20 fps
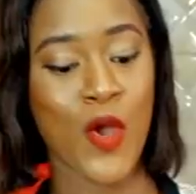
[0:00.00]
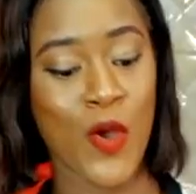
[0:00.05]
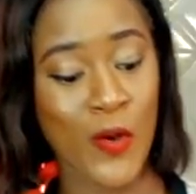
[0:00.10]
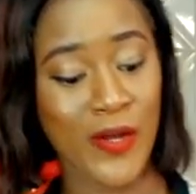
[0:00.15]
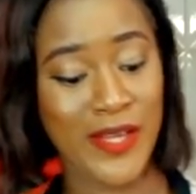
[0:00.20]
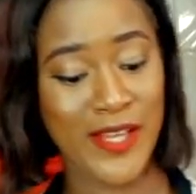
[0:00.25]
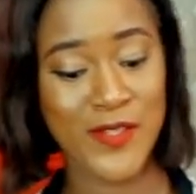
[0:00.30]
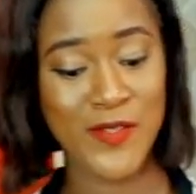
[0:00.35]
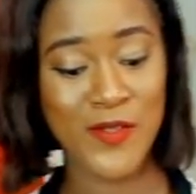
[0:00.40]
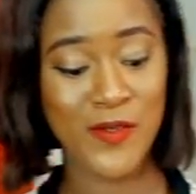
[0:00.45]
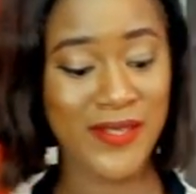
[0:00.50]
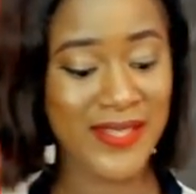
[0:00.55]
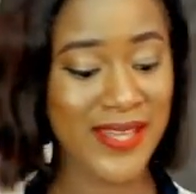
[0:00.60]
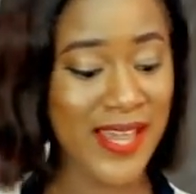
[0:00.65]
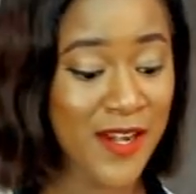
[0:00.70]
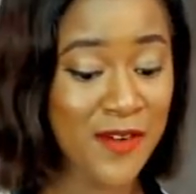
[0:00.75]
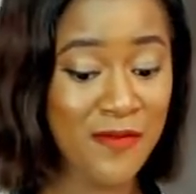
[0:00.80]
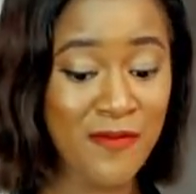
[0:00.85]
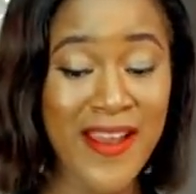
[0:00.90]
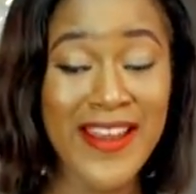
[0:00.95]
Okay, so
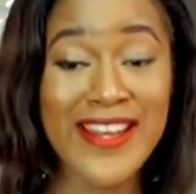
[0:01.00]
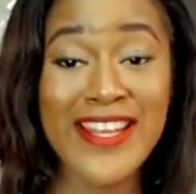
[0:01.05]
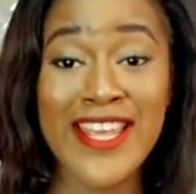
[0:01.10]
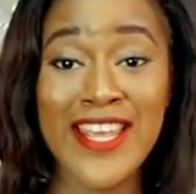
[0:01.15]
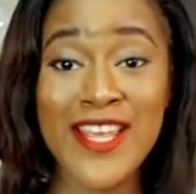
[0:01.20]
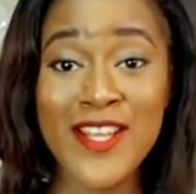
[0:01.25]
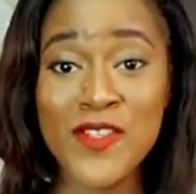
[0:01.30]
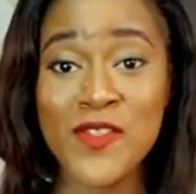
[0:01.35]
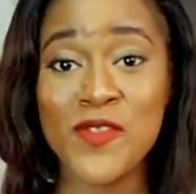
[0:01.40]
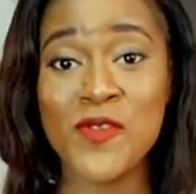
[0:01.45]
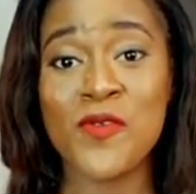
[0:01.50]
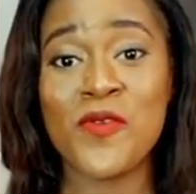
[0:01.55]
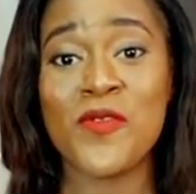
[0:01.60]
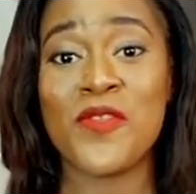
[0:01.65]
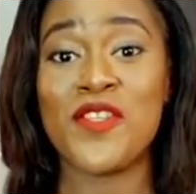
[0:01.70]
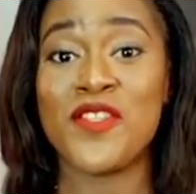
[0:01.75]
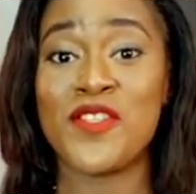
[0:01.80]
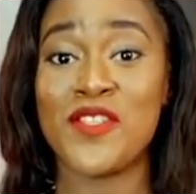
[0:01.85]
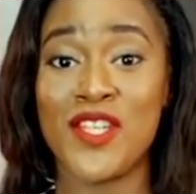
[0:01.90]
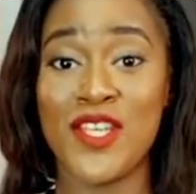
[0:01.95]
getting right
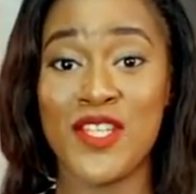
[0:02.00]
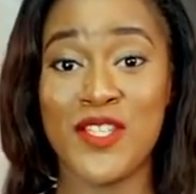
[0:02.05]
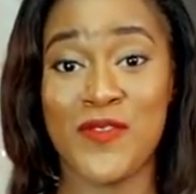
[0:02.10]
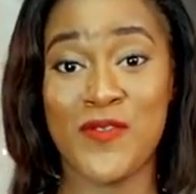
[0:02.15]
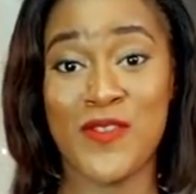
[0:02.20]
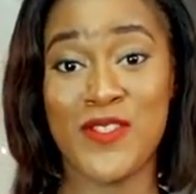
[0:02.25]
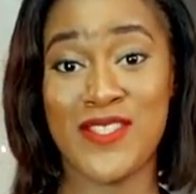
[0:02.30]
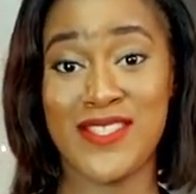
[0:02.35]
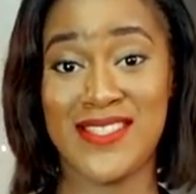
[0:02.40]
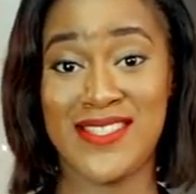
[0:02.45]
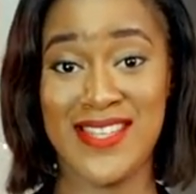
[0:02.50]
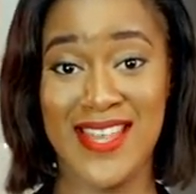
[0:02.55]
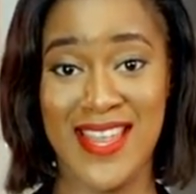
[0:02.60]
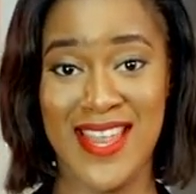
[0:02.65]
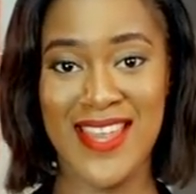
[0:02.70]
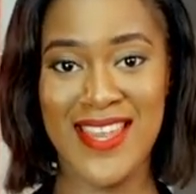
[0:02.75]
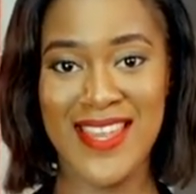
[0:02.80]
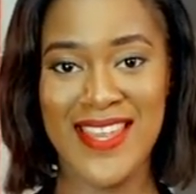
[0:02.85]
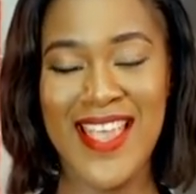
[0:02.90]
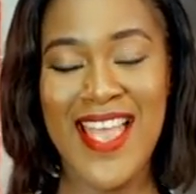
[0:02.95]
into the dish for
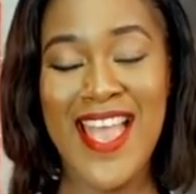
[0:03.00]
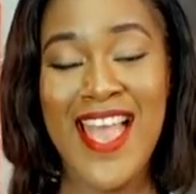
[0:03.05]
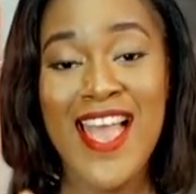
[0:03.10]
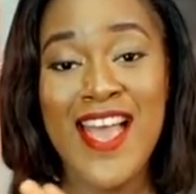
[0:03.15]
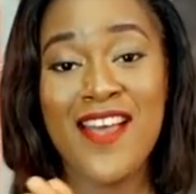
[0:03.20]
today.